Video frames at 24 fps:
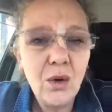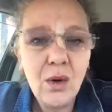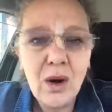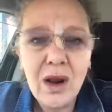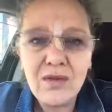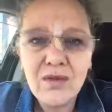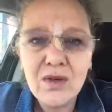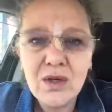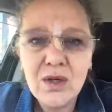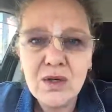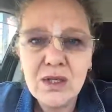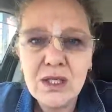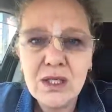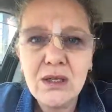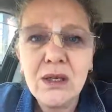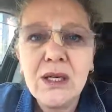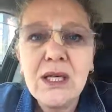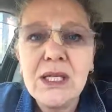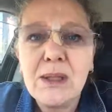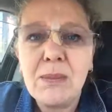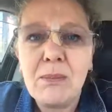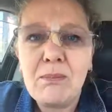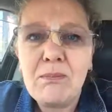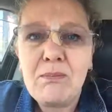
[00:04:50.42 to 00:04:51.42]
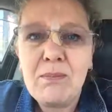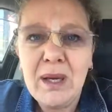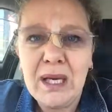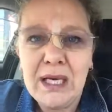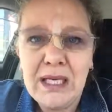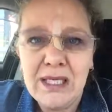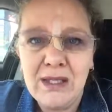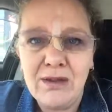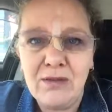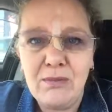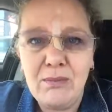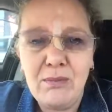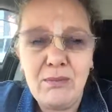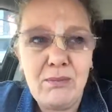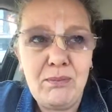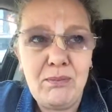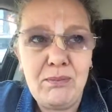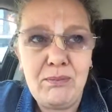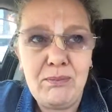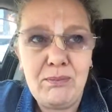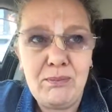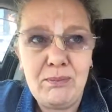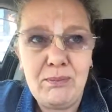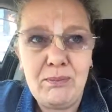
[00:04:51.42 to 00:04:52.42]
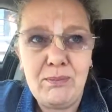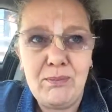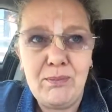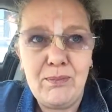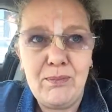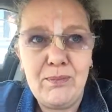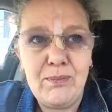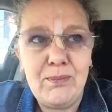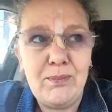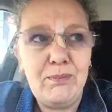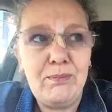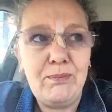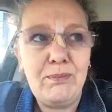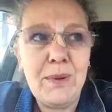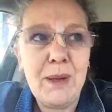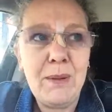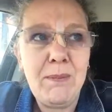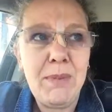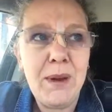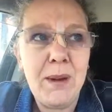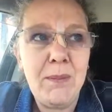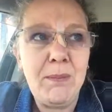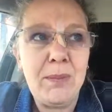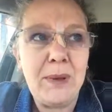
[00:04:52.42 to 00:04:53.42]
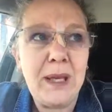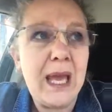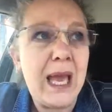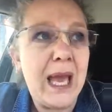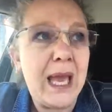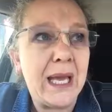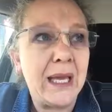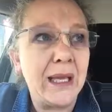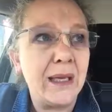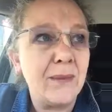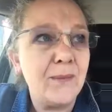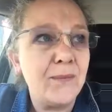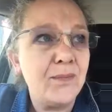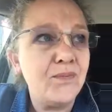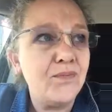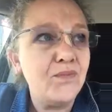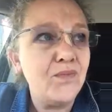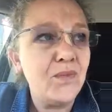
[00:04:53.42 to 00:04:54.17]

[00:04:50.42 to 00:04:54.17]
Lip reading: All I have to do is look as a piece of beep beep cake.